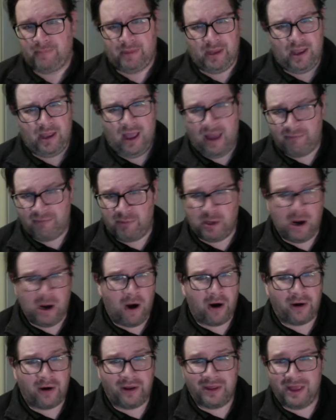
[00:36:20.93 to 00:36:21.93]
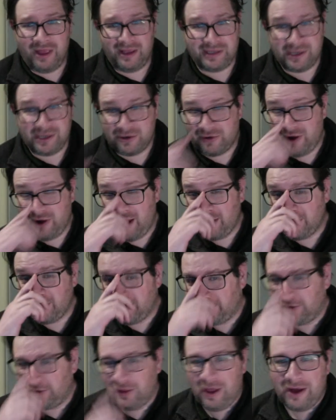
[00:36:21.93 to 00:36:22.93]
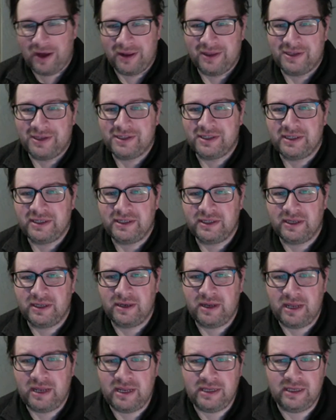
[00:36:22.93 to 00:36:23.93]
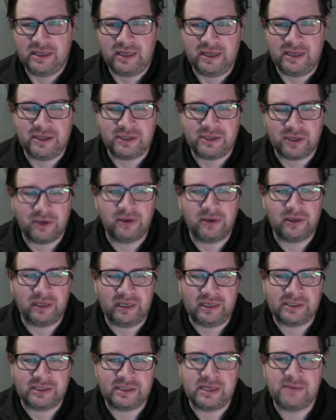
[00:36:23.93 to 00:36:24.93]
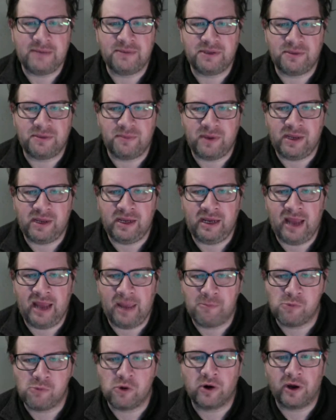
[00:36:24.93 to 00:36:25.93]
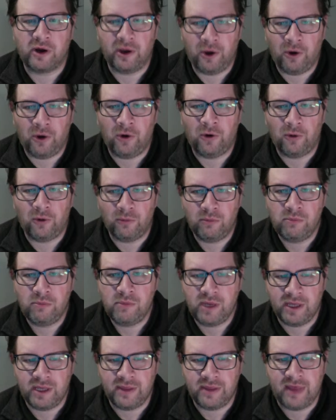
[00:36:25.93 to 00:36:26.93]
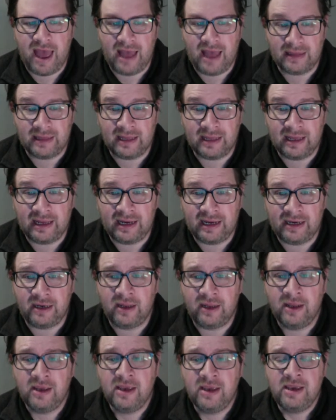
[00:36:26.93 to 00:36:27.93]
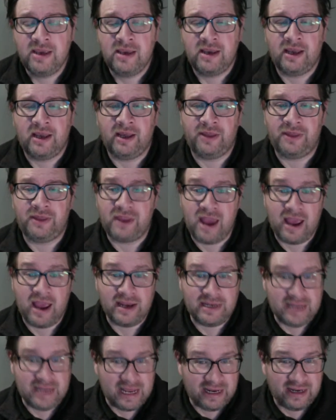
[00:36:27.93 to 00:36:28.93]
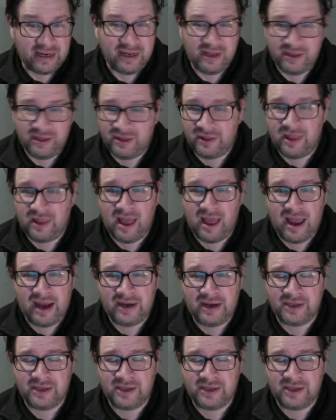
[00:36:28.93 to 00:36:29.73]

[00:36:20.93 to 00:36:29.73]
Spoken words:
I've been hard on Lawson Krause for a lot of the season. He certainly seems to be more at home in that line. The identity of the line